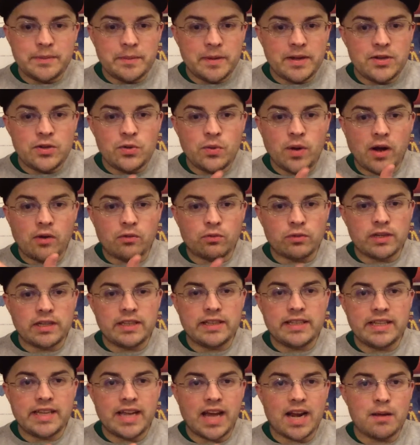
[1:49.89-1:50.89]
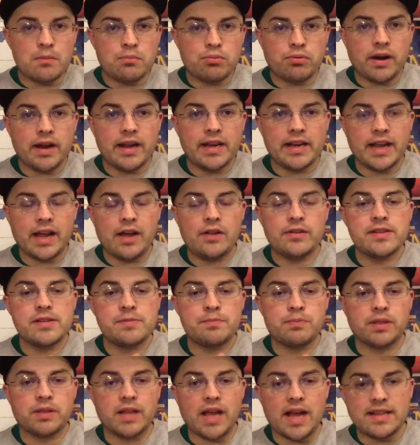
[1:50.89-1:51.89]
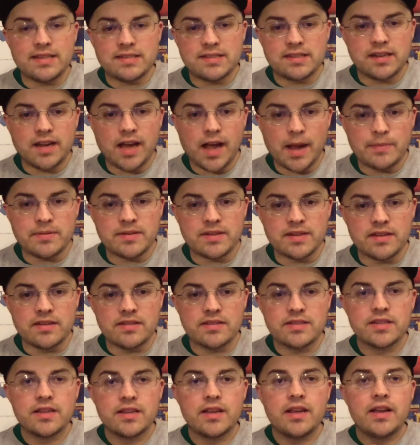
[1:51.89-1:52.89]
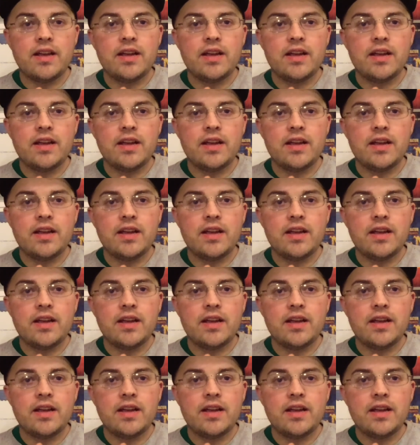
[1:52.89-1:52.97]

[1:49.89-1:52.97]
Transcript: man, do I really got to break down this plot synopsis?